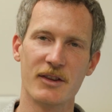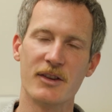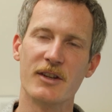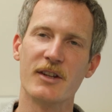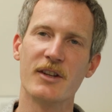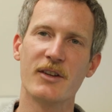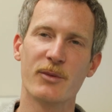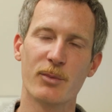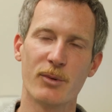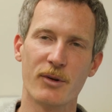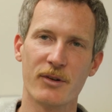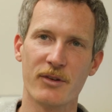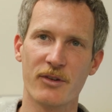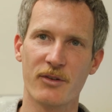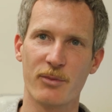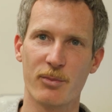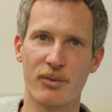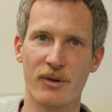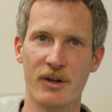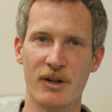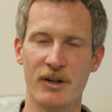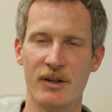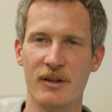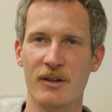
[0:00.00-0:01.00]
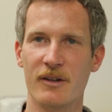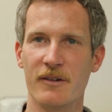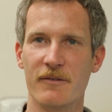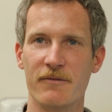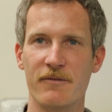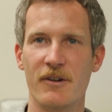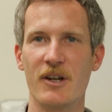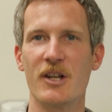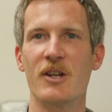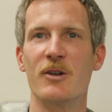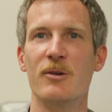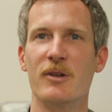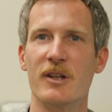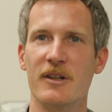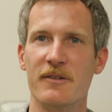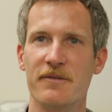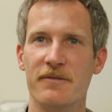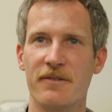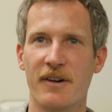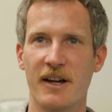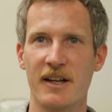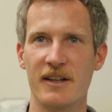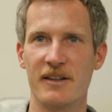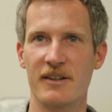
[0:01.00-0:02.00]
these ones were very good at
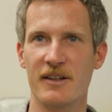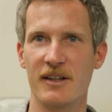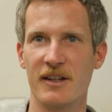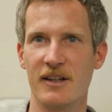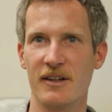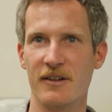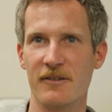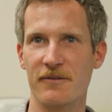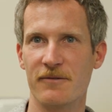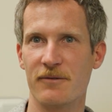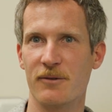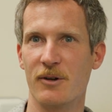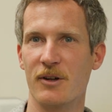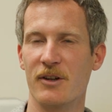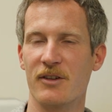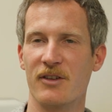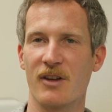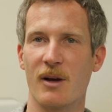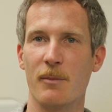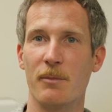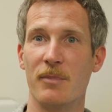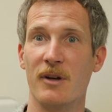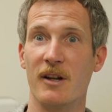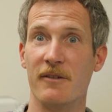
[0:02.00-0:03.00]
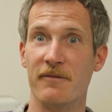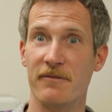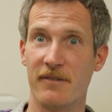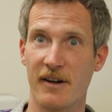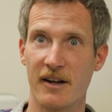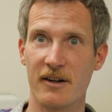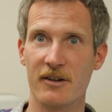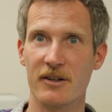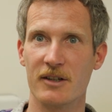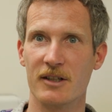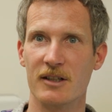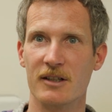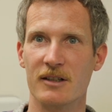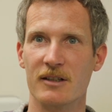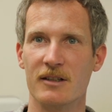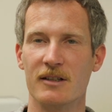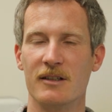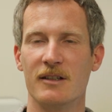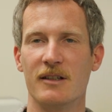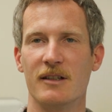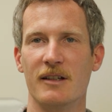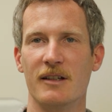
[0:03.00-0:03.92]
fighting, for example, a viral